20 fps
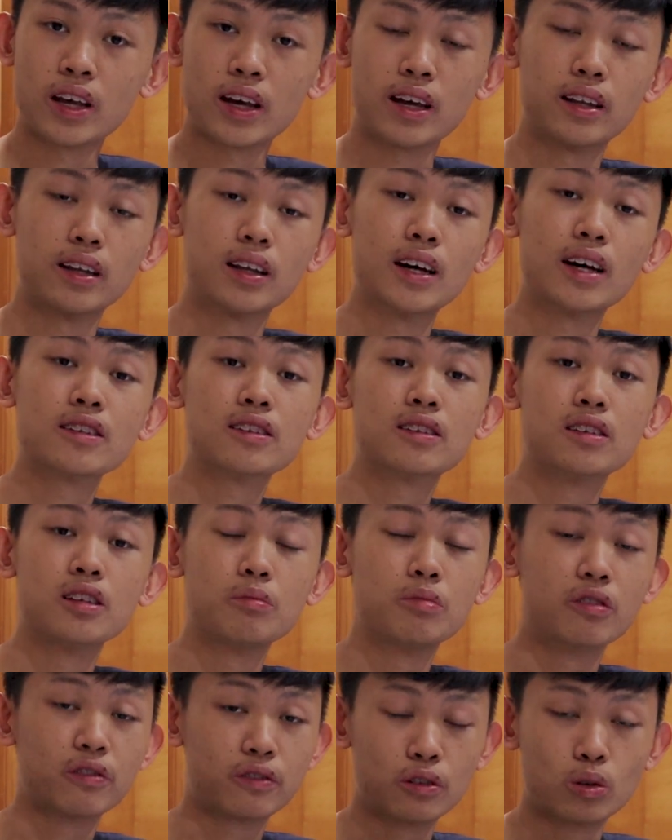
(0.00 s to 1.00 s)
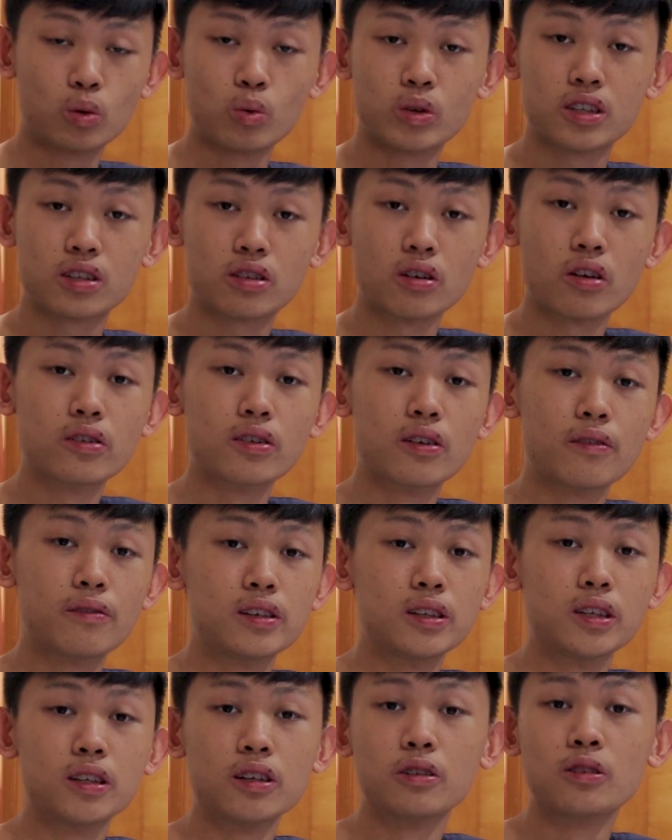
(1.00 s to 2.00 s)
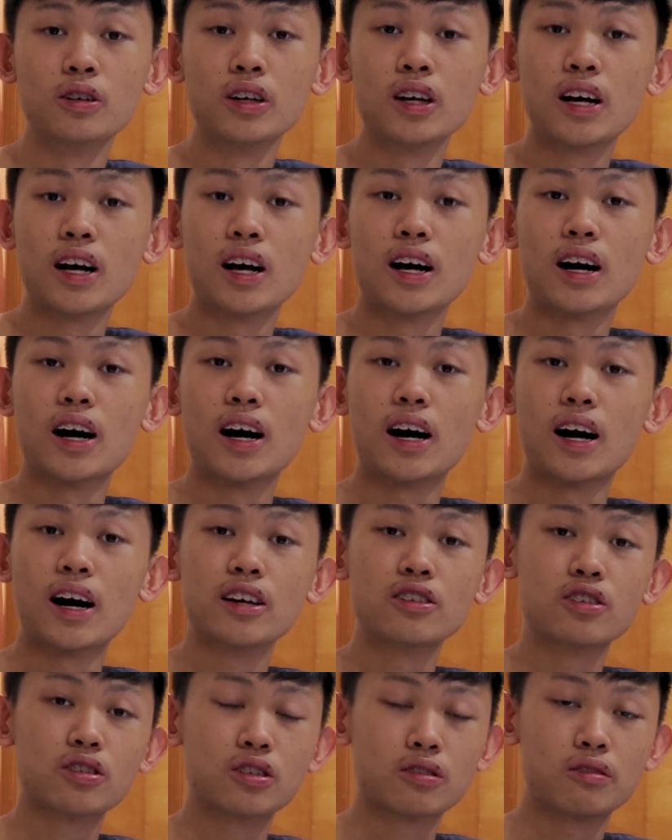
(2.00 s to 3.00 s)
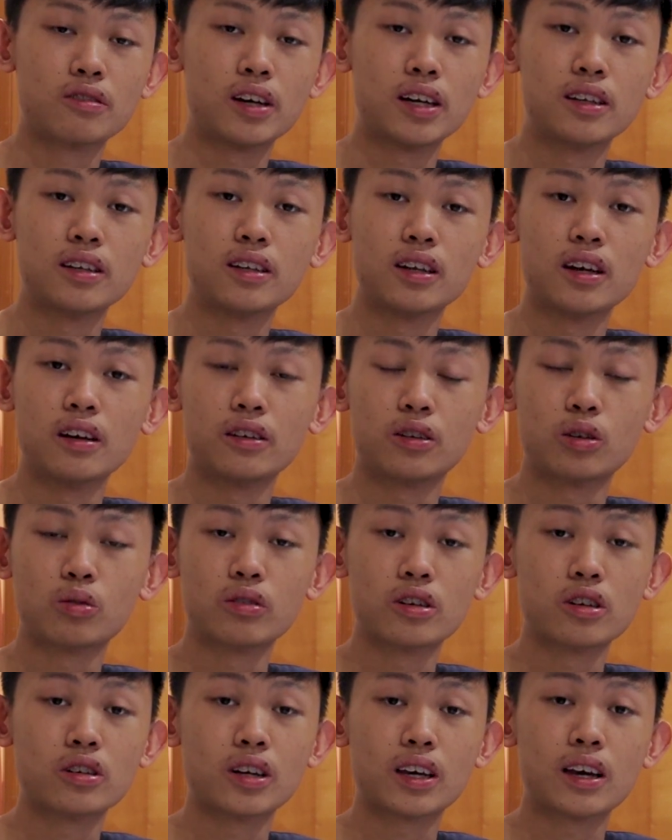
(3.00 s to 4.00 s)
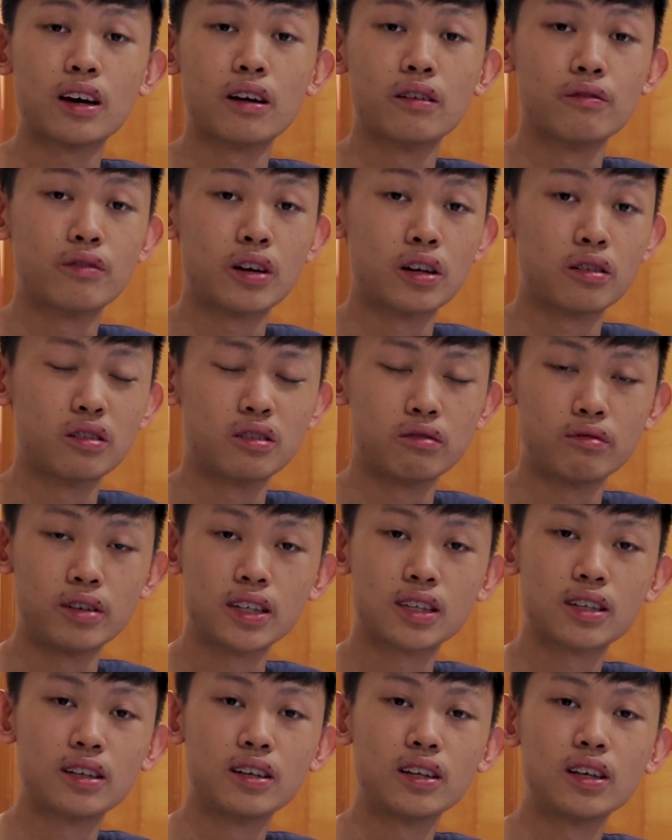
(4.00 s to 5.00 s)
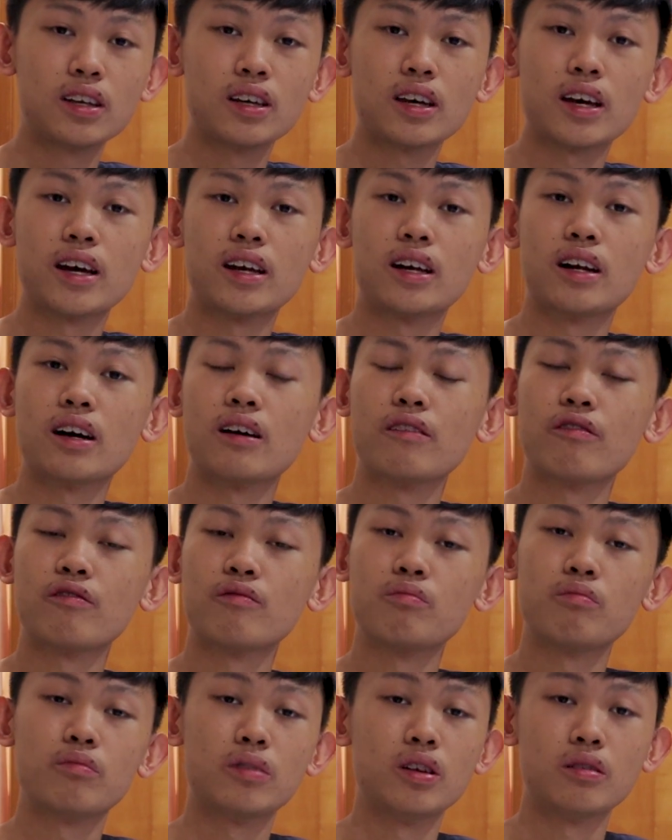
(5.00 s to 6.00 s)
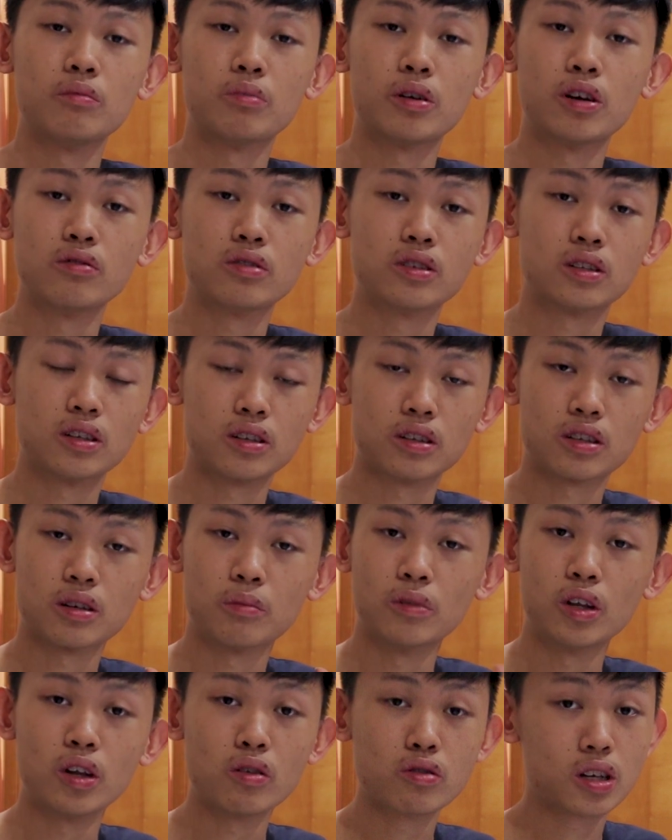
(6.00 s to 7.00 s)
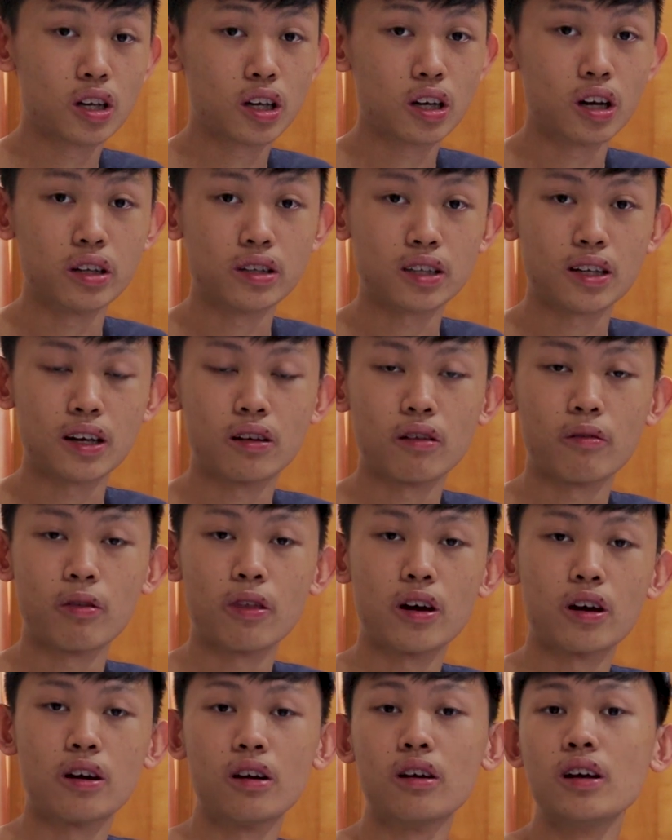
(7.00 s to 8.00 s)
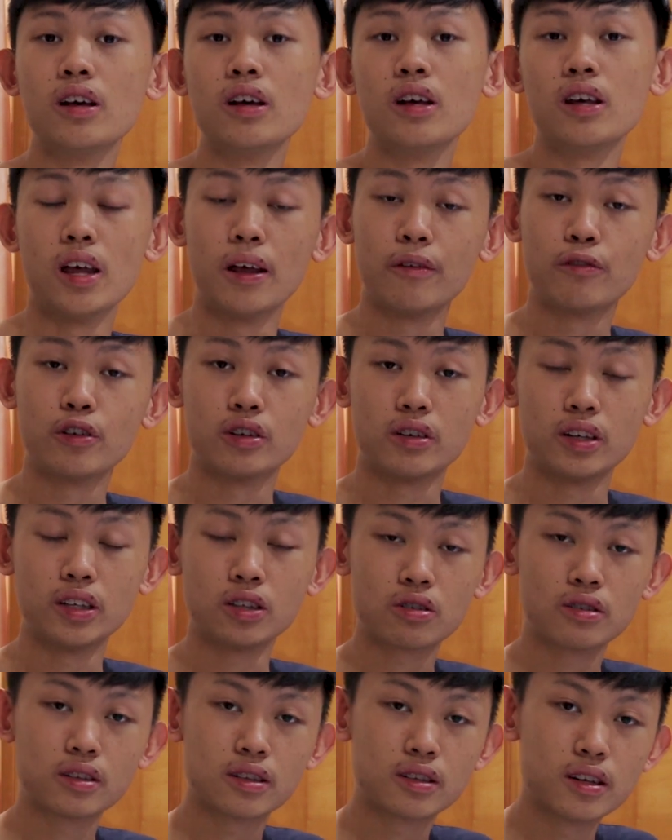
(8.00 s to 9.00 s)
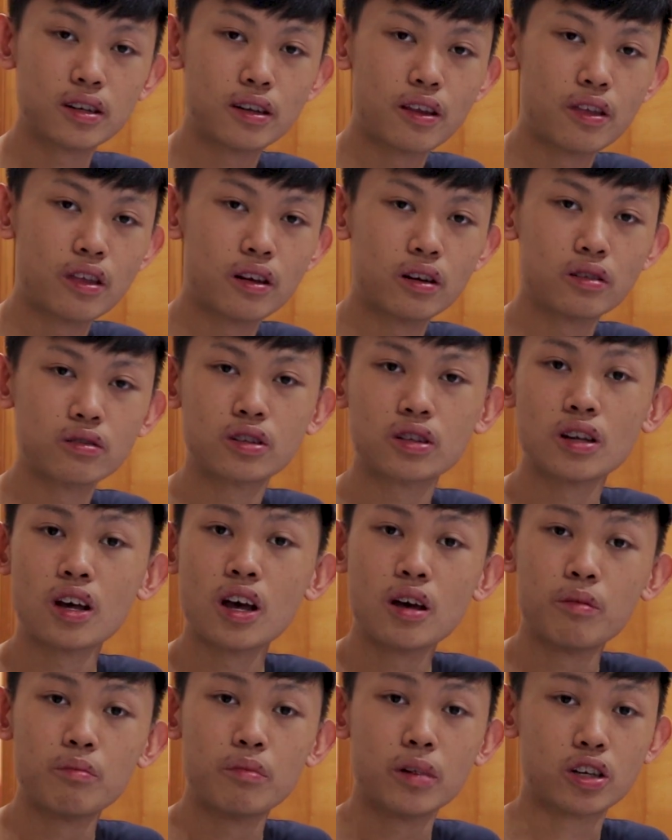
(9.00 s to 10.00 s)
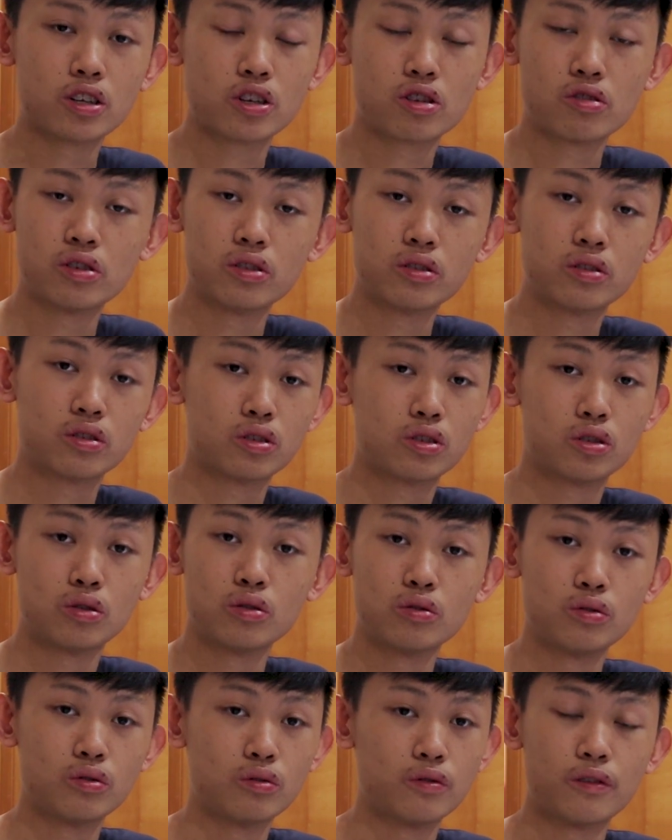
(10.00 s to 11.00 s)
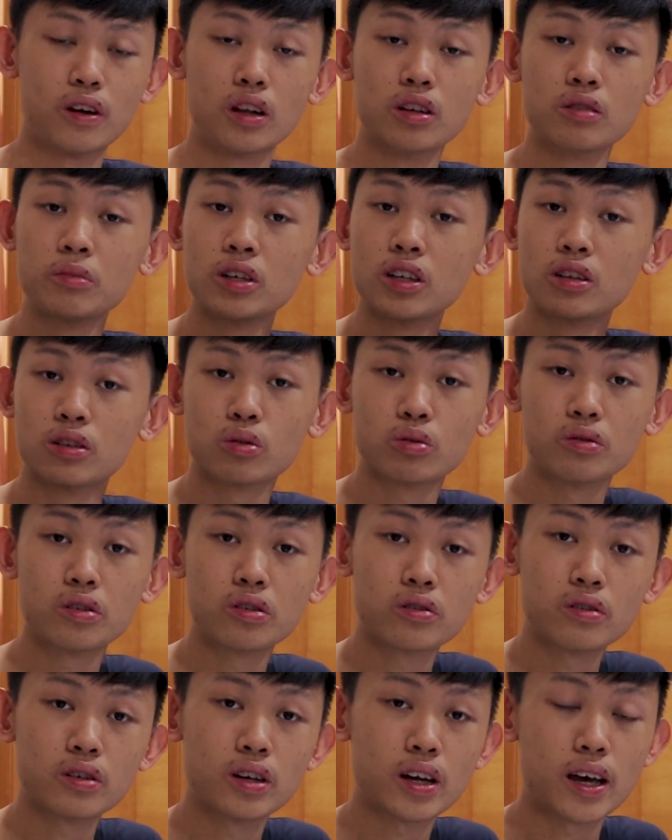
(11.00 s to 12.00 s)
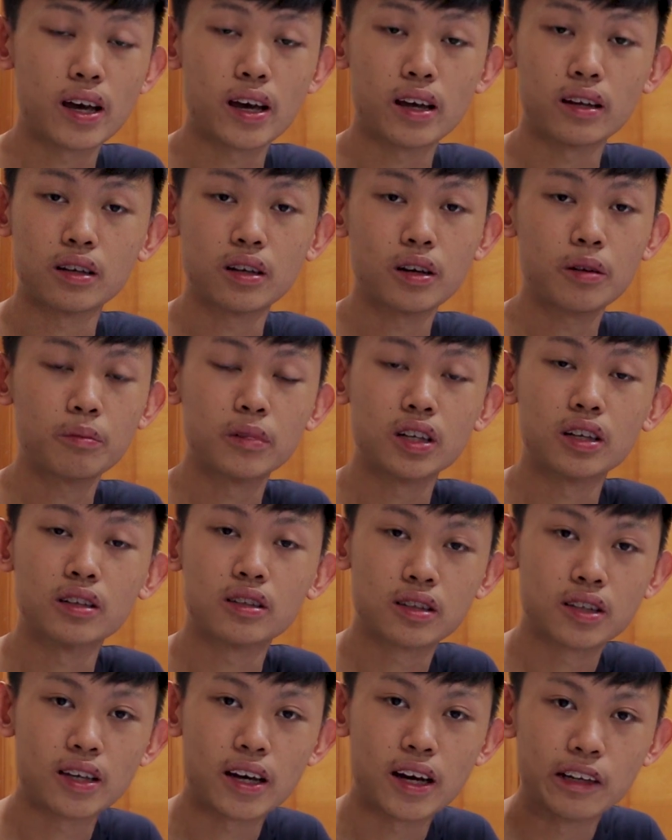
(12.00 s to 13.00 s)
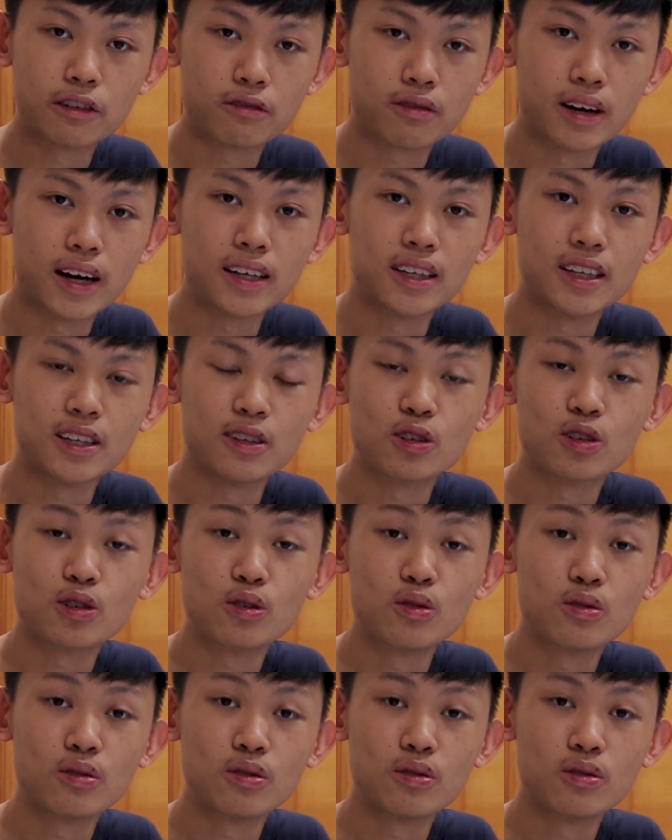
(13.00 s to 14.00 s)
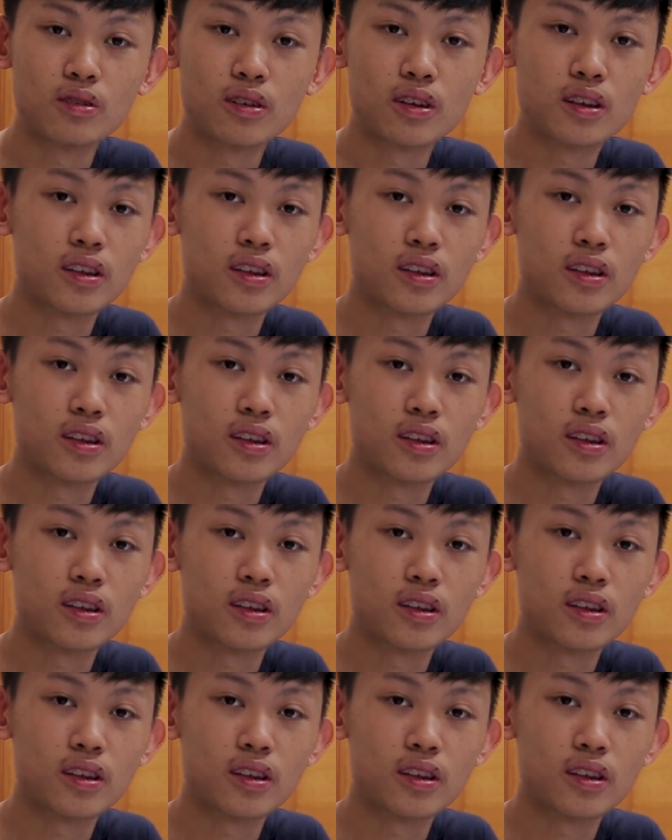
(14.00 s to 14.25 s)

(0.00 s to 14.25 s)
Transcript: And lastly, before we start the video, I just created a Twitter account very recently and I've been posting some Notion content on there. If you're interested in those, make sure to follow me on Twitter and yep, let's get right into